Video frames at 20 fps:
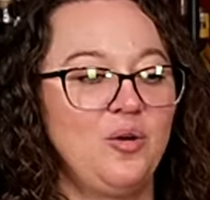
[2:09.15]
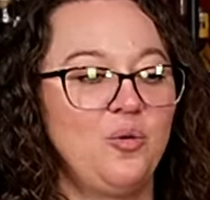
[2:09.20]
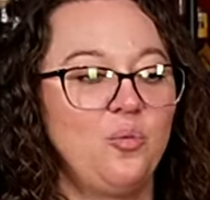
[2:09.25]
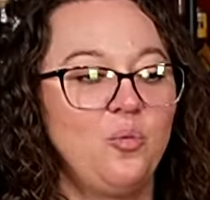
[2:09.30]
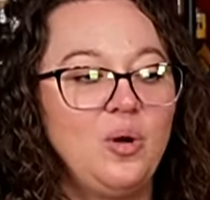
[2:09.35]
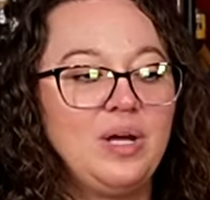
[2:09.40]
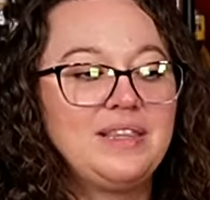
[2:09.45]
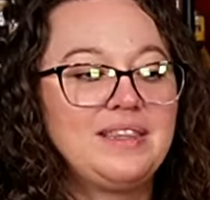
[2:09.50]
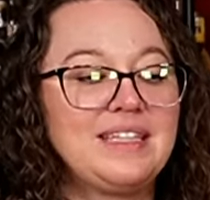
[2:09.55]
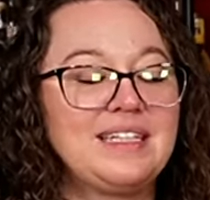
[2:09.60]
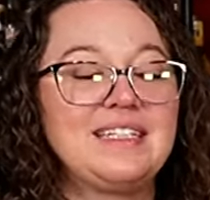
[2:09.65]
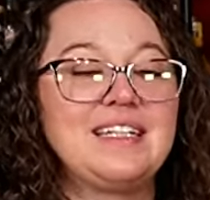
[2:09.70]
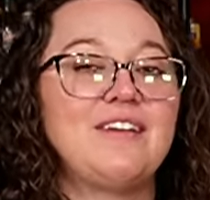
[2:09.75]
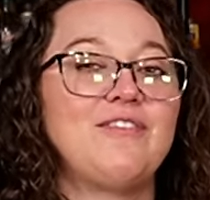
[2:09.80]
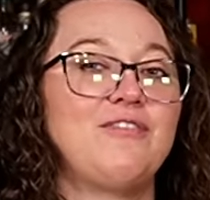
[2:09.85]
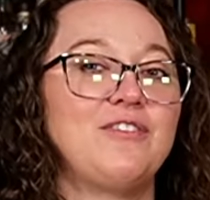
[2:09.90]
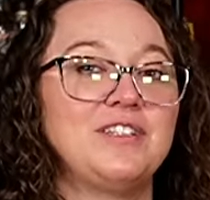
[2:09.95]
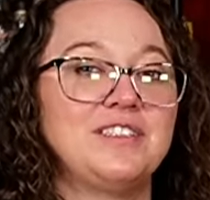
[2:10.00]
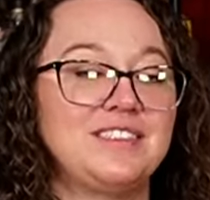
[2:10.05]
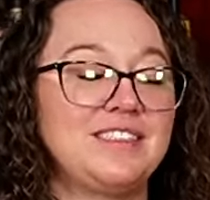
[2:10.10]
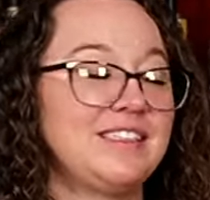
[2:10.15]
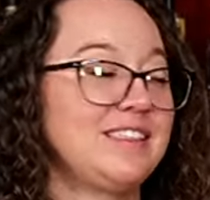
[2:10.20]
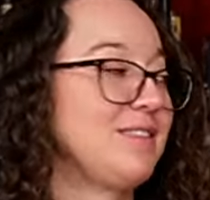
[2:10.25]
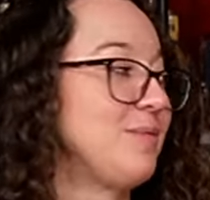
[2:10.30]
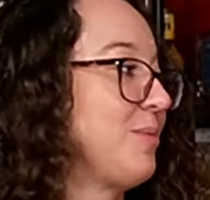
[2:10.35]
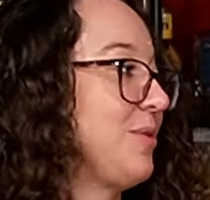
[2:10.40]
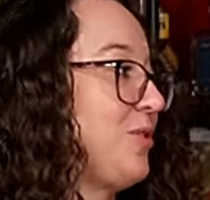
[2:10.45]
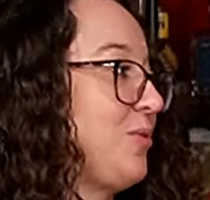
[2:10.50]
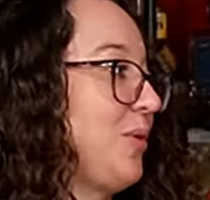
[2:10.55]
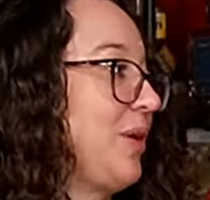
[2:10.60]
what the difference is
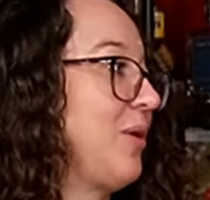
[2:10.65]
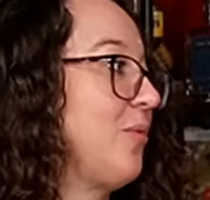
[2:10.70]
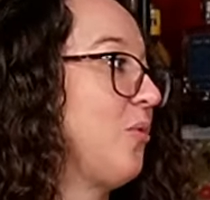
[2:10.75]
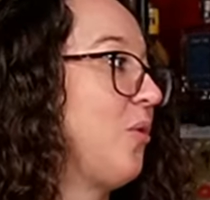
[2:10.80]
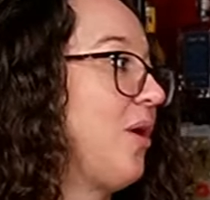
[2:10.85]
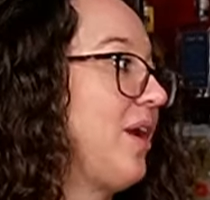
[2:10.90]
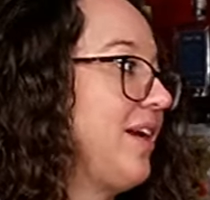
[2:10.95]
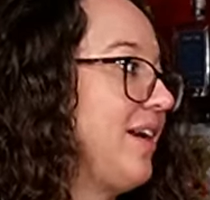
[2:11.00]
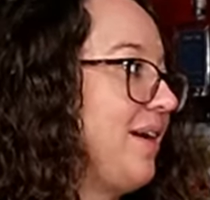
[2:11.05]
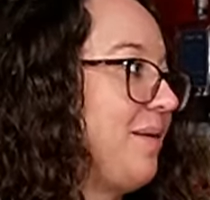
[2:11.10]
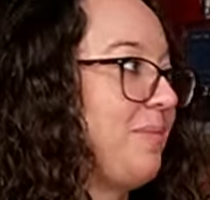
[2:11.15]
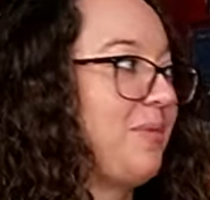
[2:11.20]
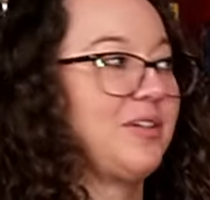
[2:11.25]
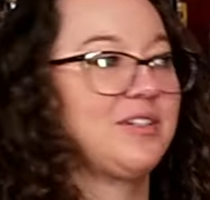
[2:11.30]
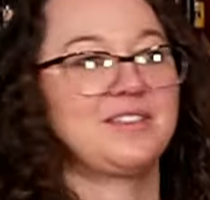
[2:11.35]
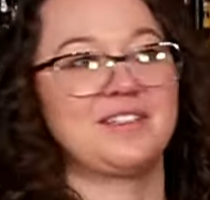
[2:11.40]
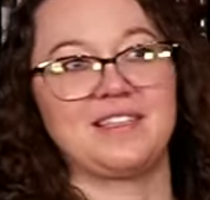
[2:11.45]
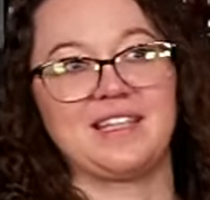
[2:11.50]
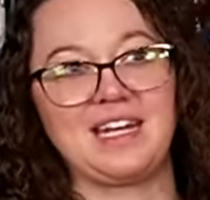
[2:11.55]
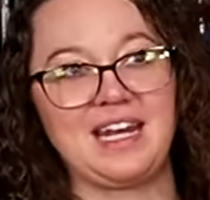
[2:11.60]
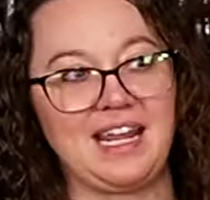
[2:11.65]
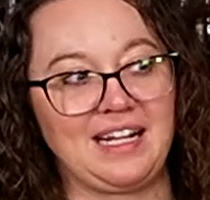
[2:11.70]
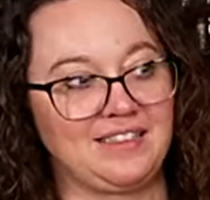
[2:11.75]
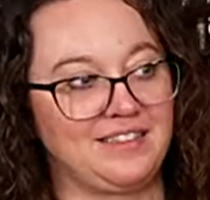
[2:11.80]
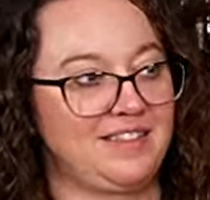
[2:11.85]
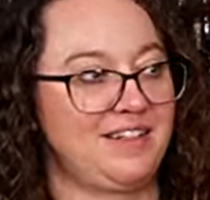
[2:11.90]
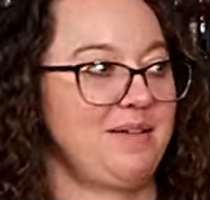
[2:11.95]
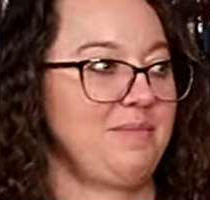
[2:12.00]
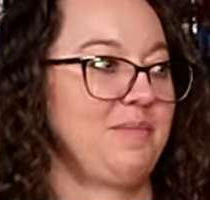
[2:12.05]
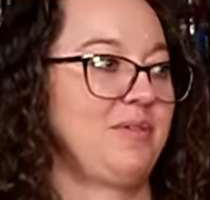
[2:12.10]
between one number to the
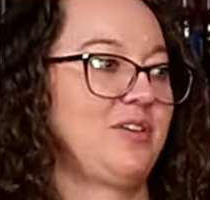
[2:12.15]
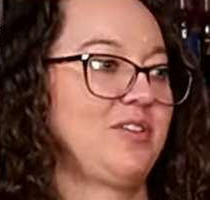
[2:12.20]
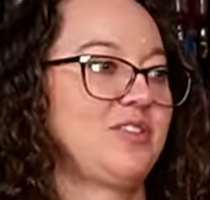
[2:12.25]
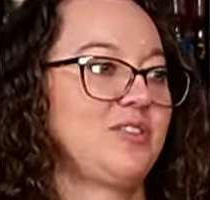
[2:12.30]
next number.